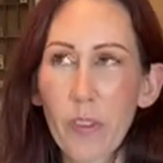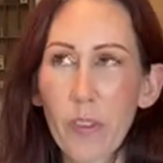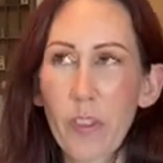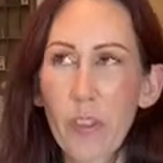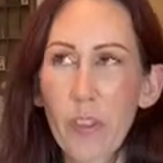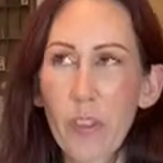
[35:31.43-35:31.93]

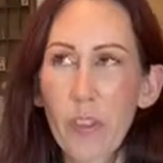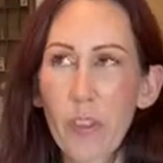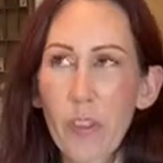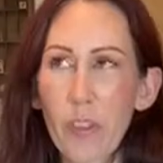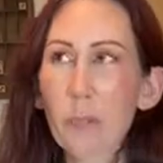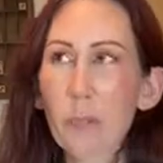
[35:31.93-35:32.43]

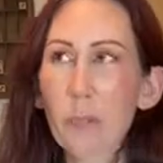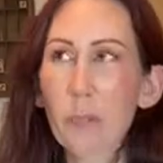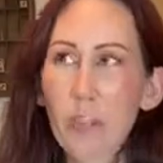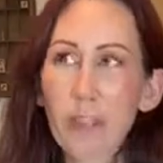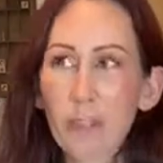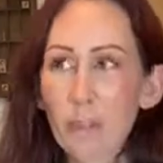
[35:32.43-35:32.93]
sometimes
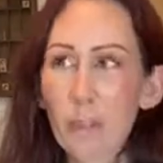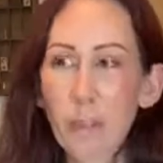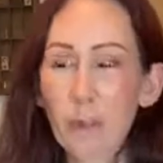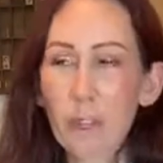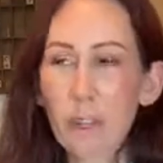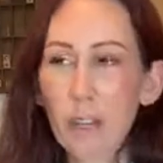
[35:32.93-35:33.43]
that can
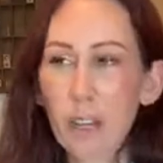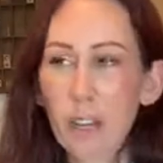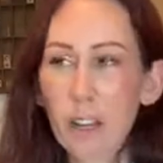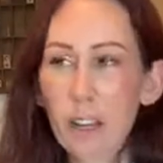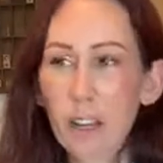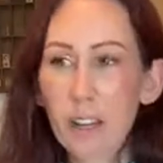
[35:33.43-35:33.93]
be,
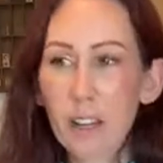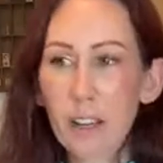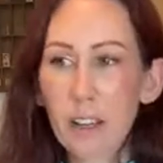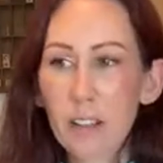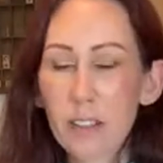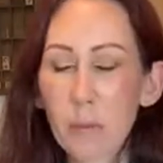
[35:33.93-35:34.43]

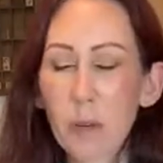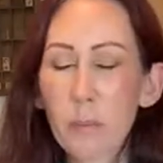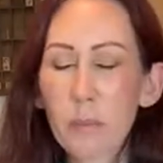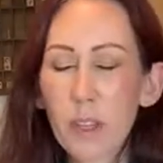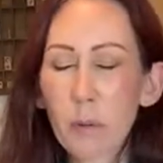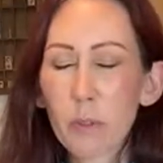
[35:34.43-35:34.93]
sometimes
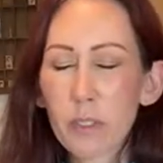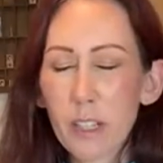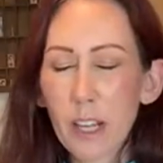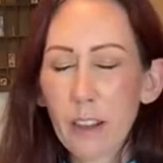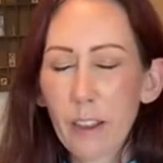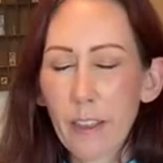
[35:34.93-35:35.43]
they will say
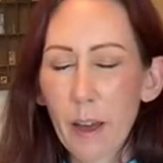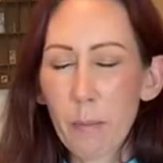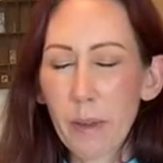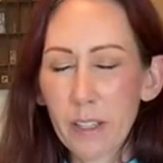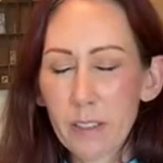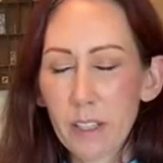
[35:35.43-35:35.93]
that that
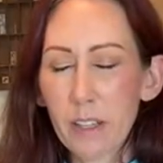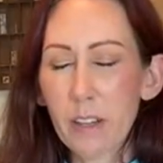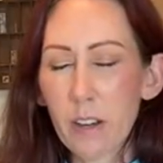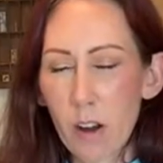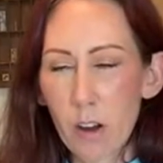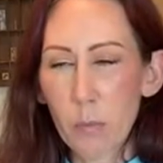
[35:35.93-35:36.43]
makes it
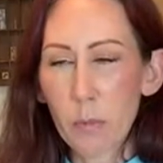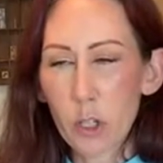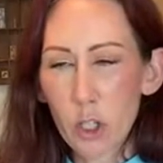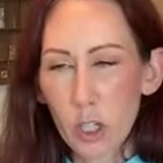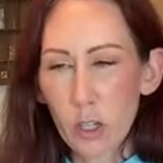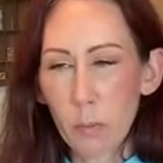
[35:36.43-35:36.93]

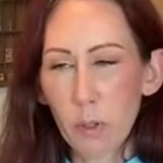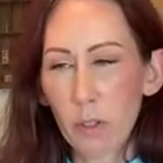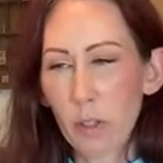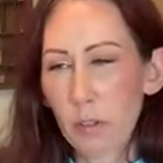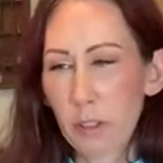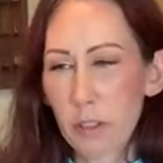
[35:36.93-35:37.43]
non-machinable
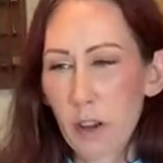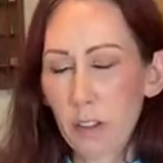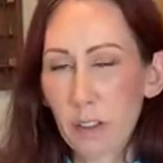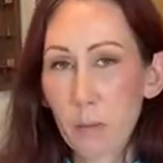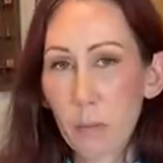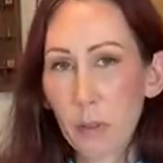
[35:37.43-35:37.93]
if it's not
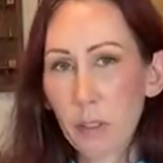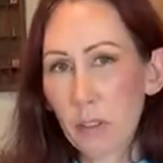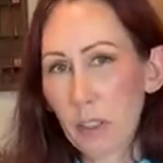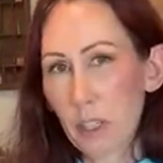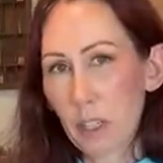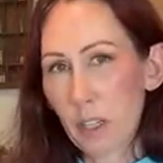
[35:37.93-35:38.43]

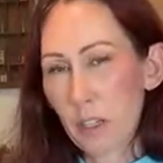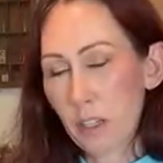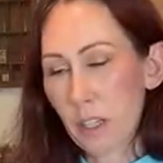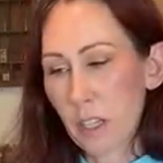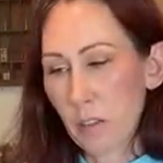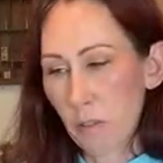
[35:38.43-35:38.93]
completely
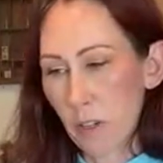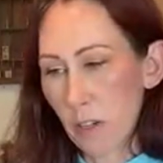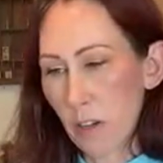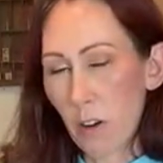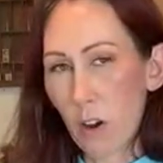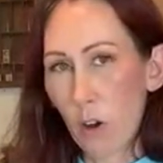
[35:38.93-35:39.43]
even
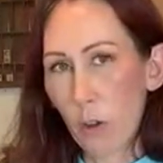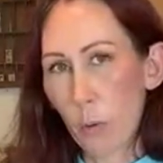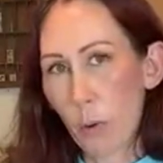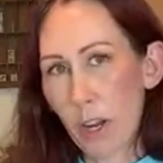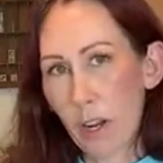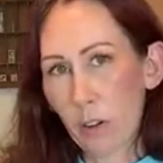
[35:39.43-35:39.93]
all the
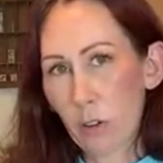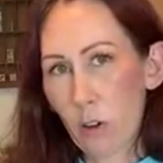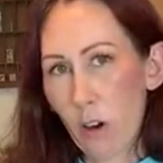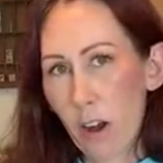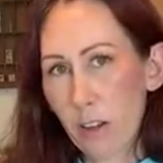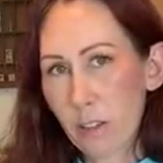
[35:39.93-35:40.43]
way
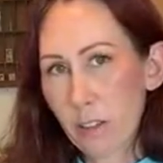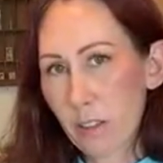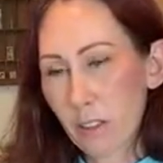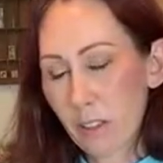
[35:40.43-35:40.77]
across.